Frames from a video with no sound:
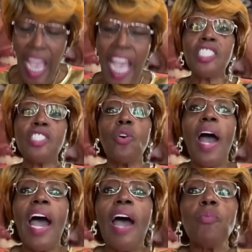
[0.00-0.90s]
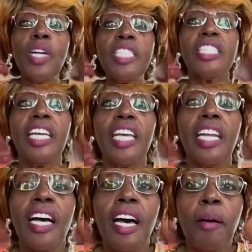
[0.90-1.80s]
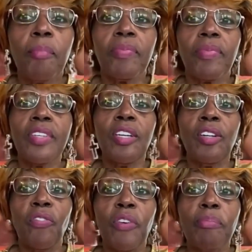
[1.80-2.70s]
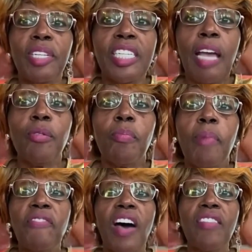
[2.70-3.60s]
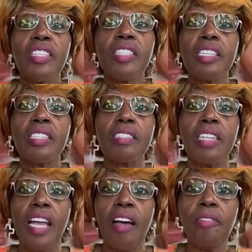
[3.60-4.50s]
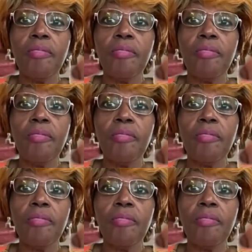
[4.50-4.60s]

And so I went to get up, you know, from the table. My father said, sit down.